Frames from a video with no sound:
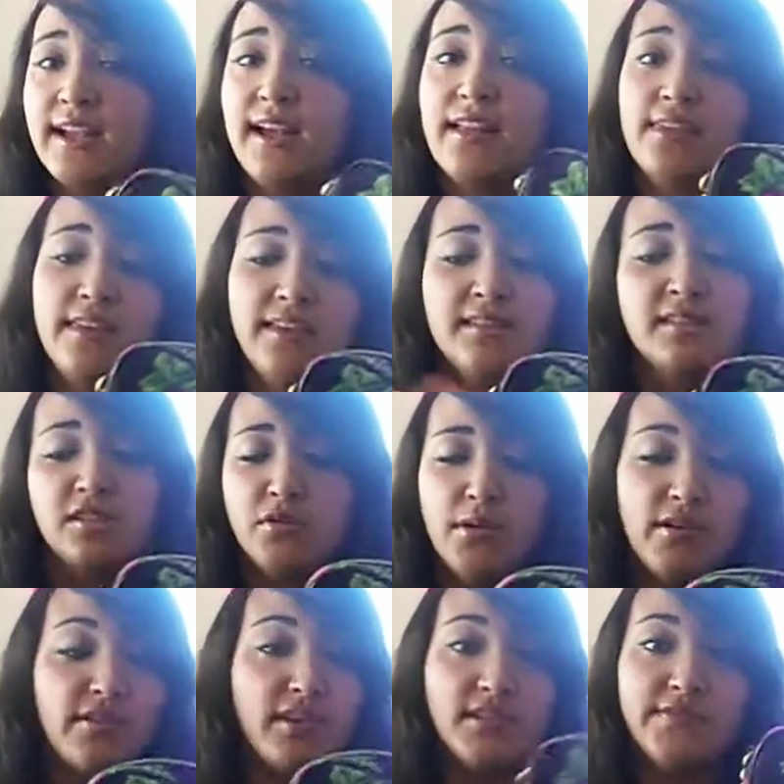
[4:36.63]
I got this and two
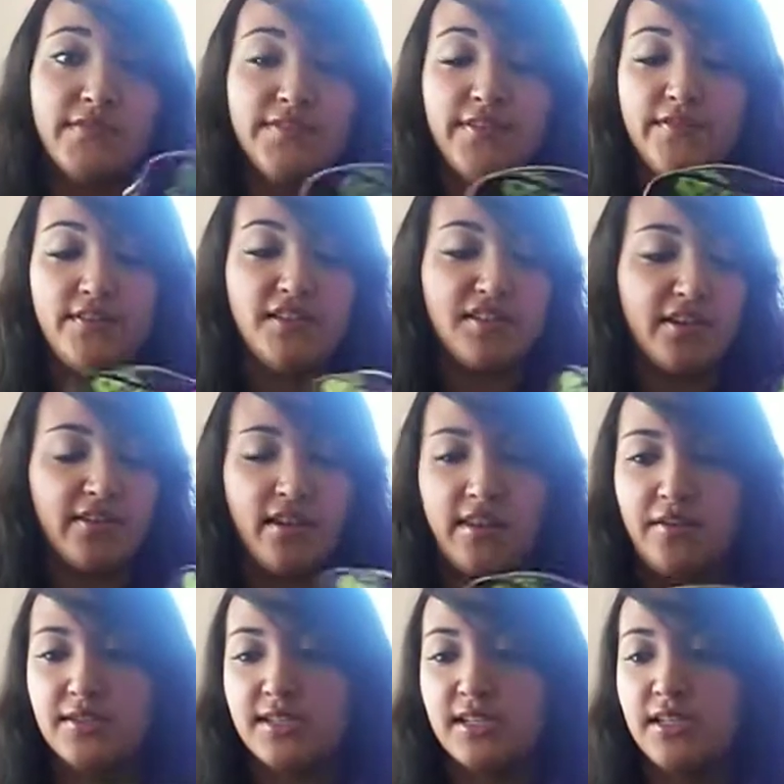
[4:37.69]
other things for fifty, so I thought
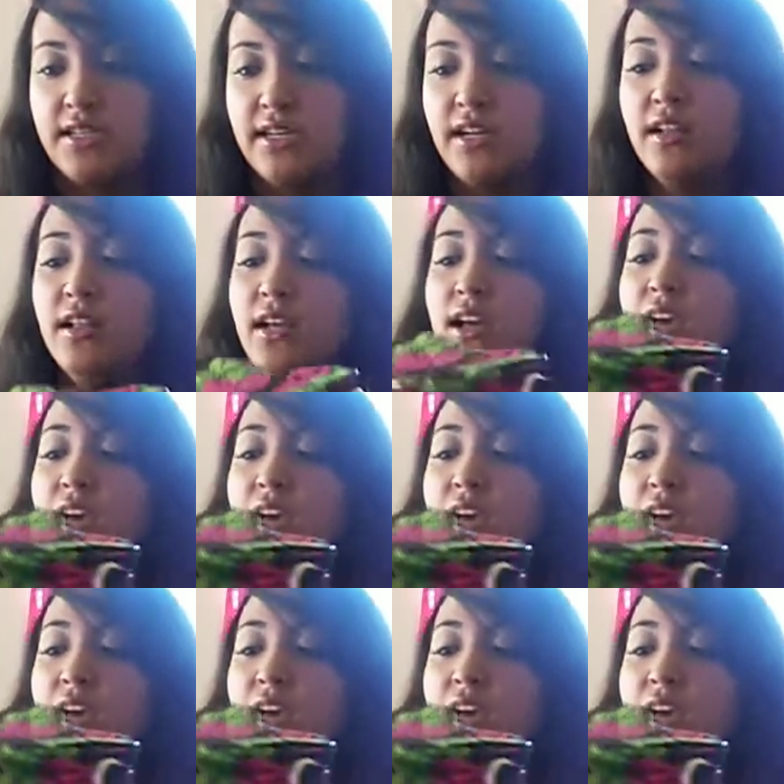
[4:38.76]
that was a good deal.